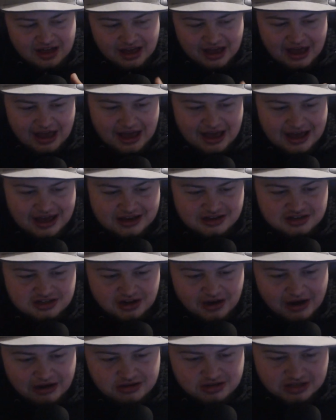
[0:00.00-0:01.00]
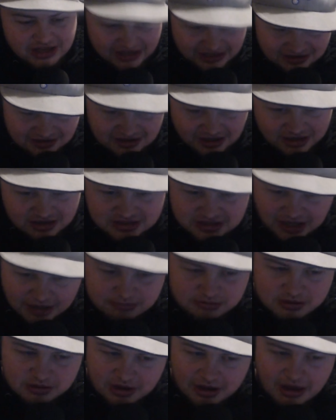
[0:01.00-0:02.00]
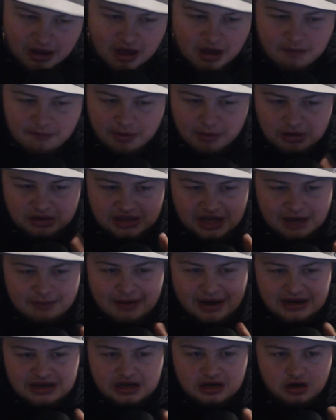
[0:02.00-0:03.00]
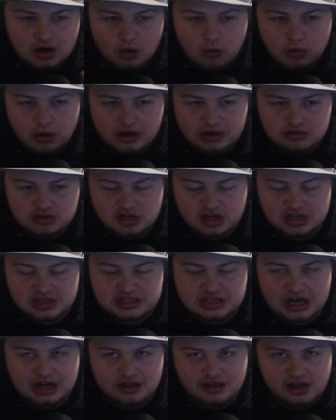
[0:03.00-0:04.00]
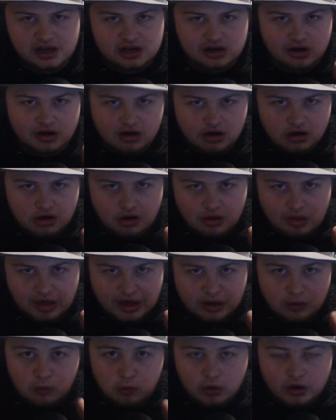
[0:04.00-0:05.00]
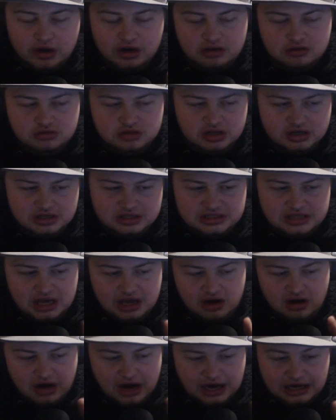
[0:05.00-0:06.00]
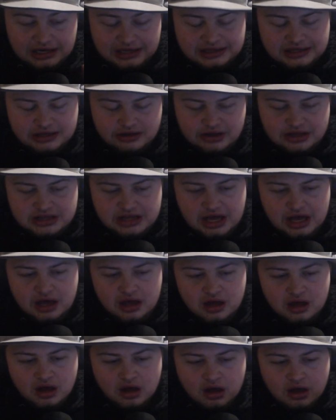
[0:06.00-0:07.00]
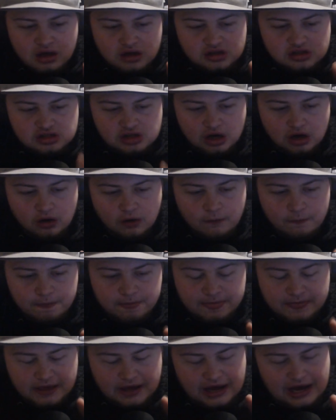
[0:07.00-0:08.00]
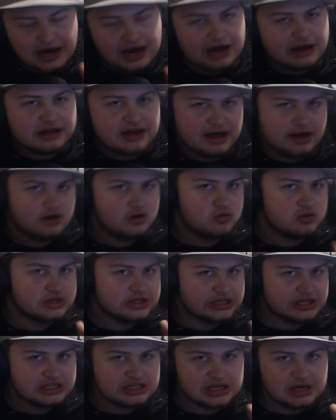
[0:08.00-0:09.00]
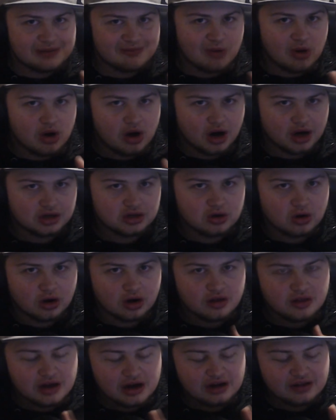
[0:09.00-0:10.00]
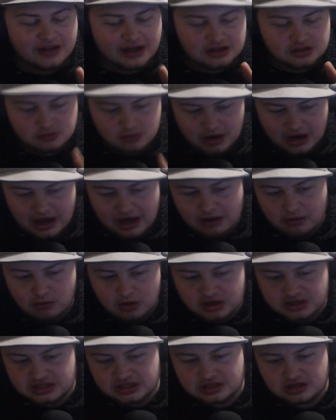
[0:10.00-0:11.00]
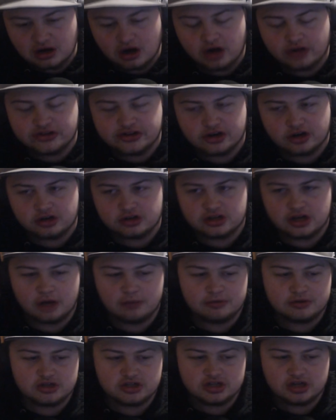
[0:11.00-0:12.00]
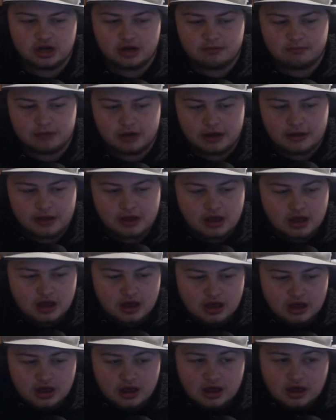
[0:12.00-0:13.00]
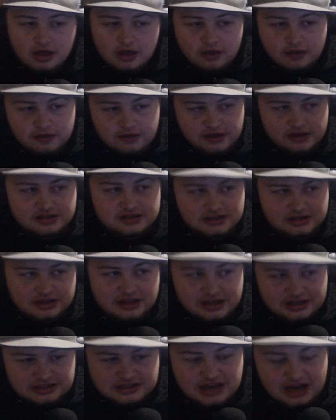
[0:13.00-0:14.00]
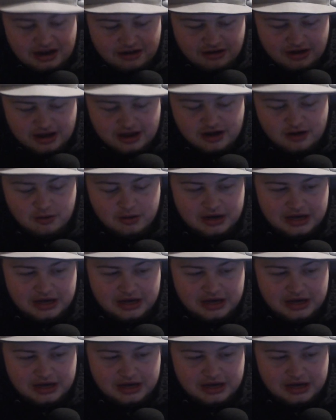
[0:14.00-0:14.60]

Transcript: and so I was getting turned up to it. But with him, I didn't know what he was gonna sound like or like what he was gonna say or anything like that. So I kind of was listening more hardcore there. That's why I wasn't all turned up and shit. But this this guy right here, when